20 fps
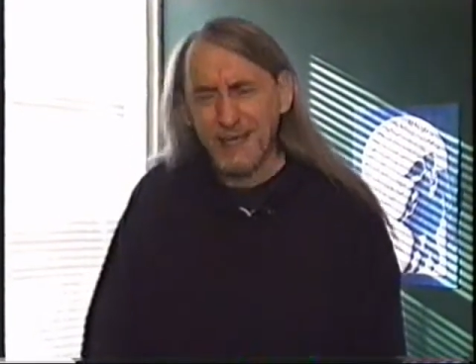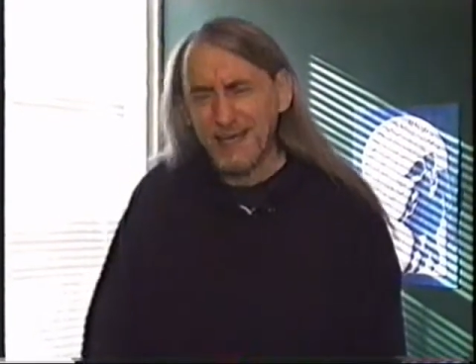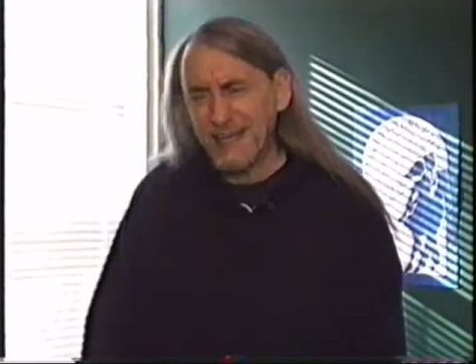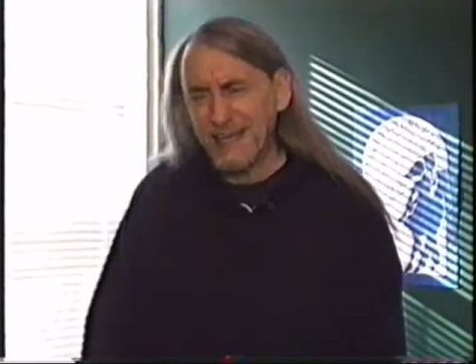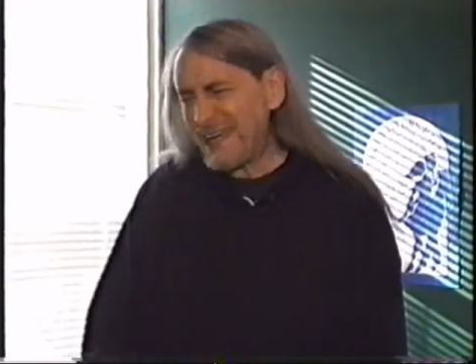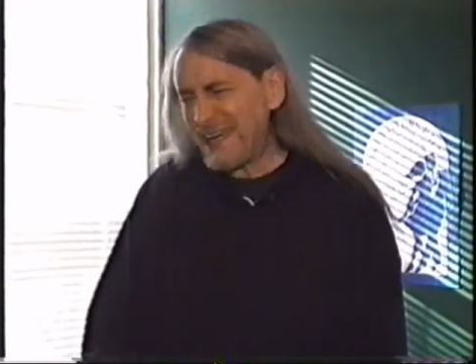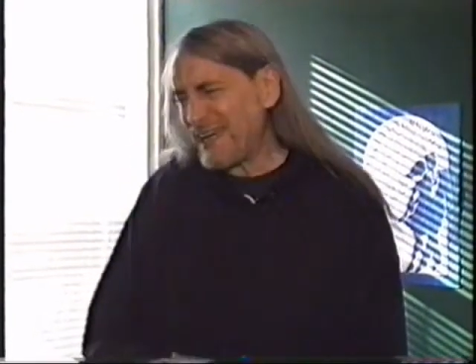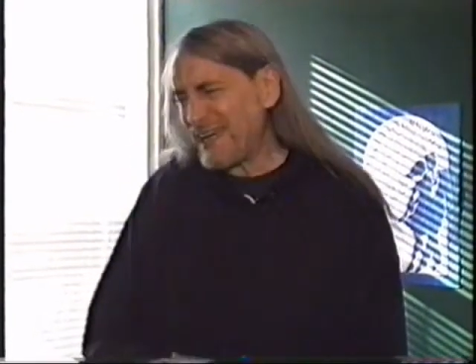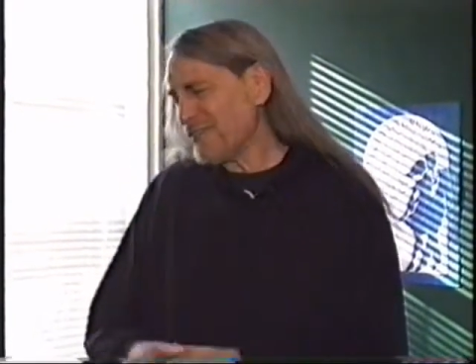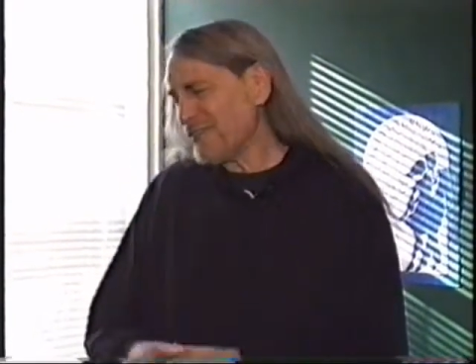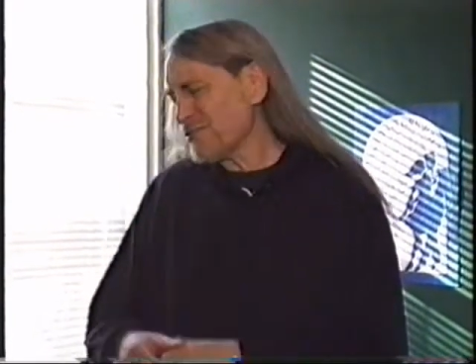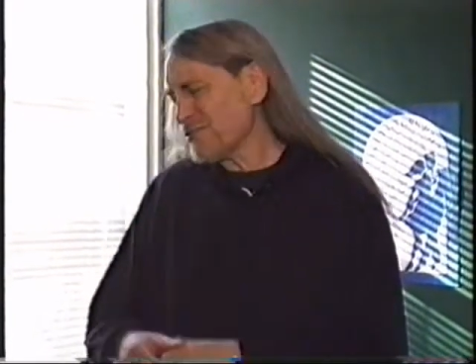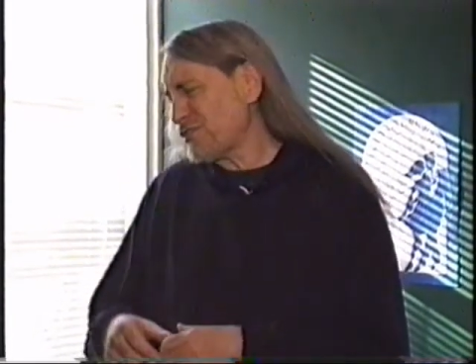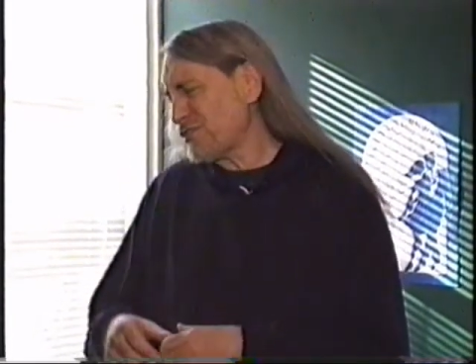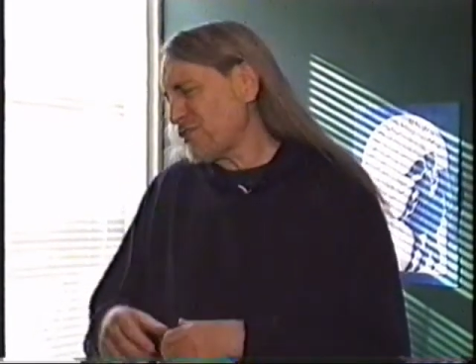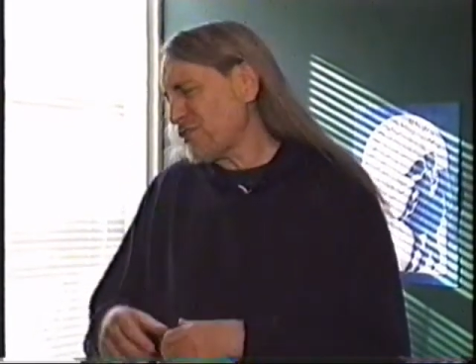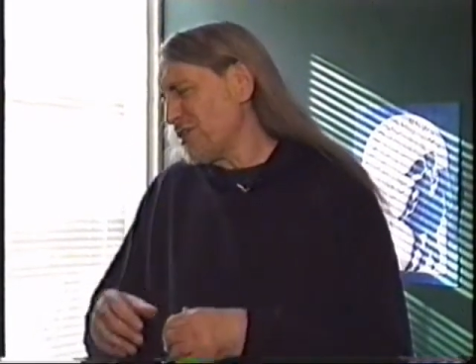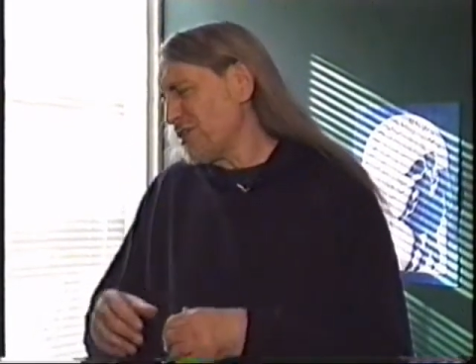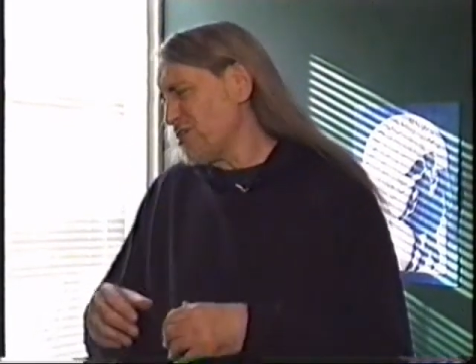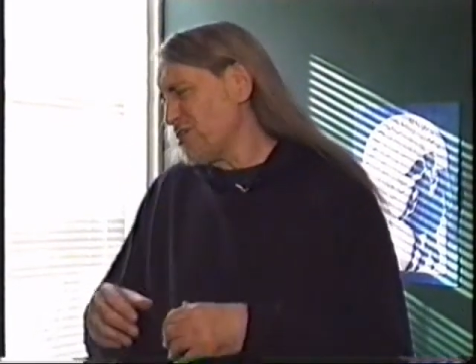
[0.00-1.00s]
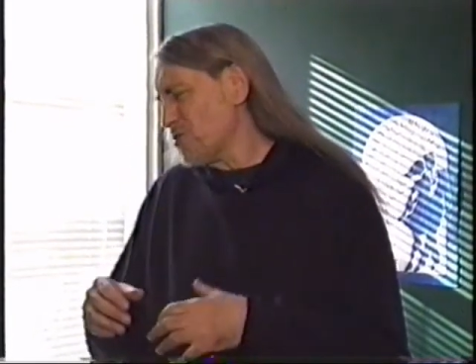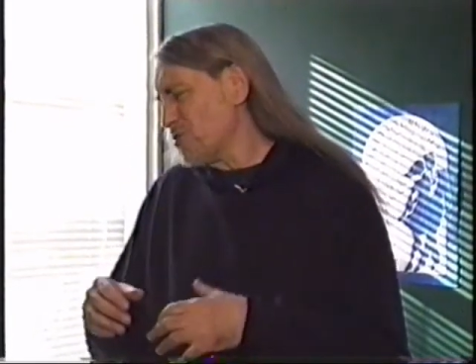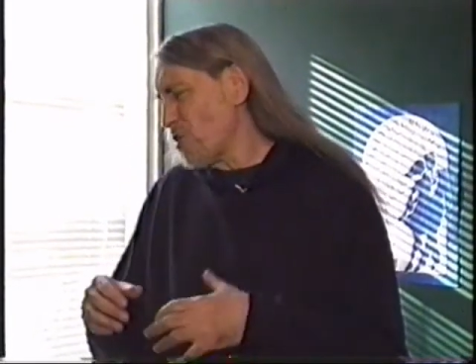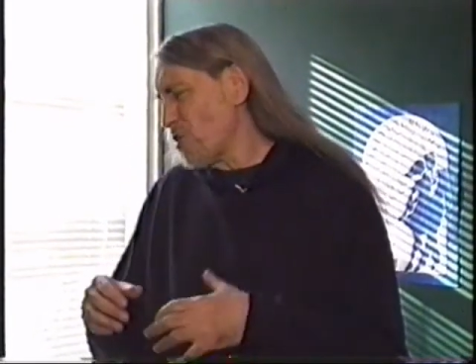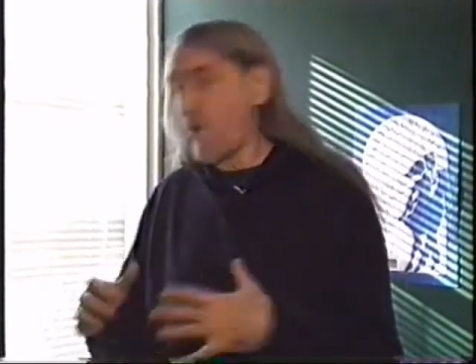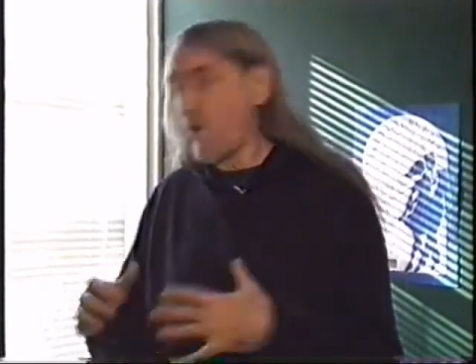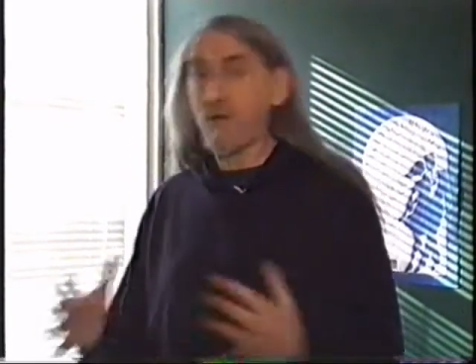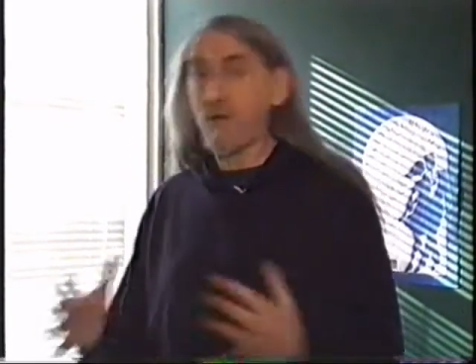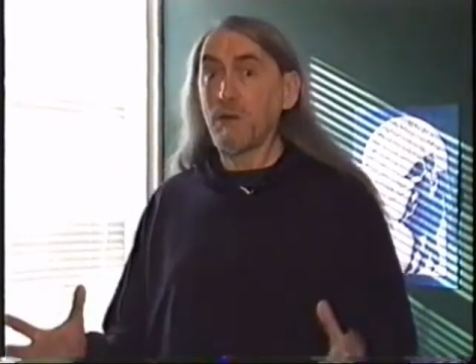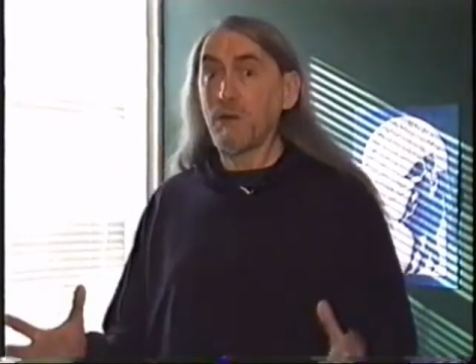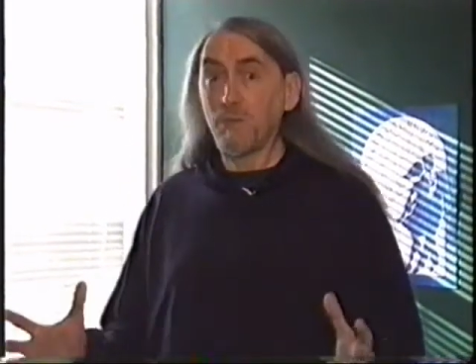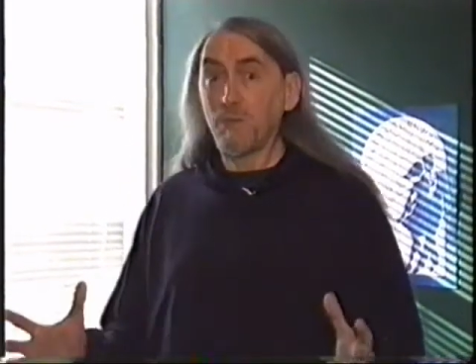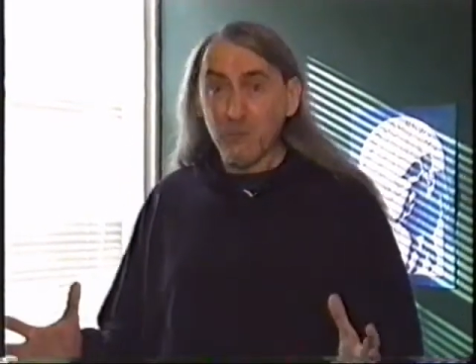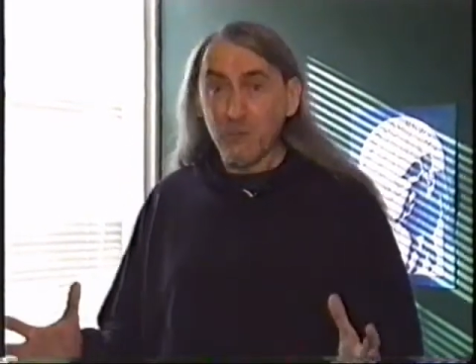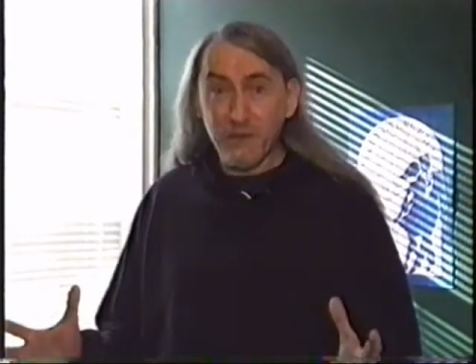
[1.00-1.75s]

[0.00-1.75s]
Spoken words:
They either show you horrible